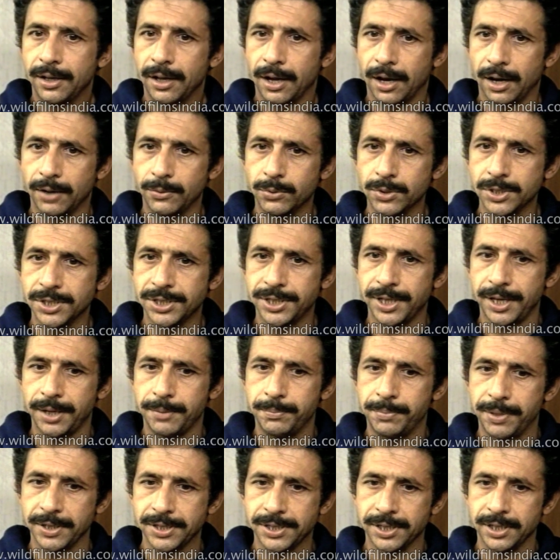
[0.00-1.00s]
I would say,
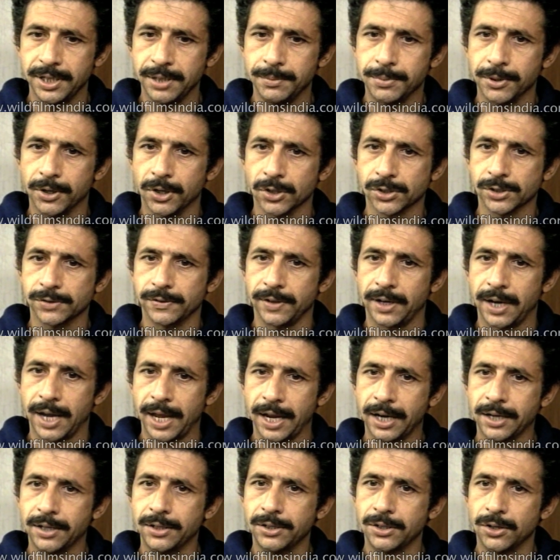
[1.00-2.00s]
basically because of a
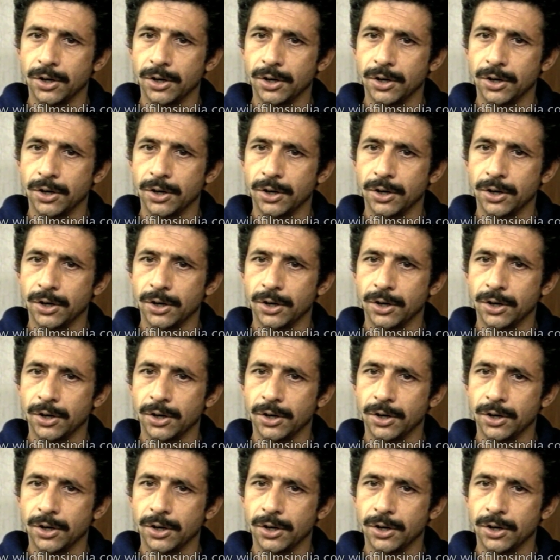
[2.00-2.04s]
lack